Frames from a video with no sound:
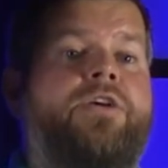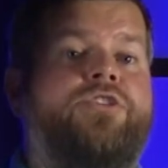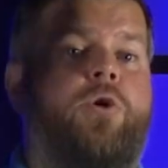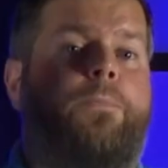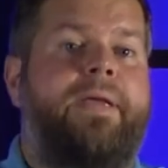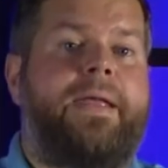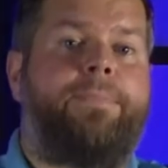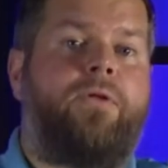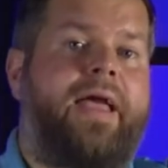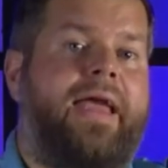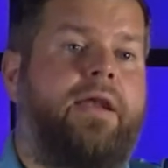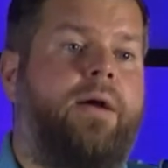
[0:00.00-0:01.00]
So
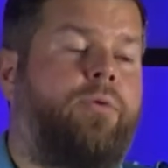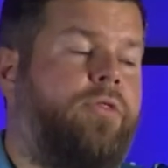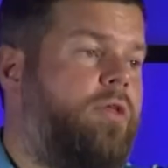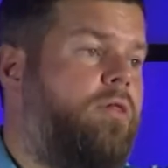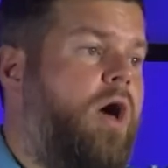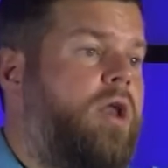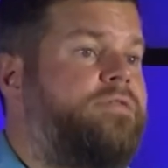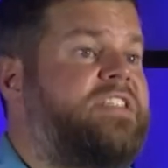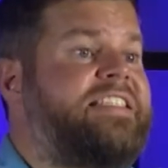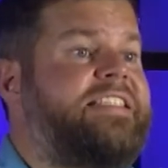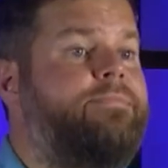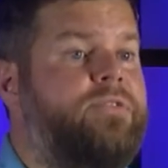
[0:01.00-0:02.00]
people end up with a lot of
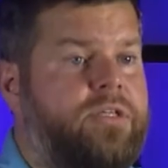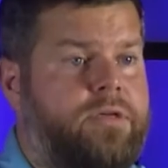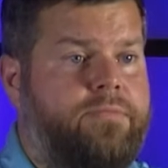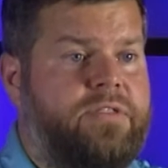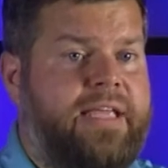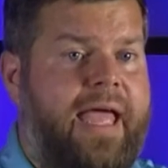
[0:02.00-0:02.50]
symptoms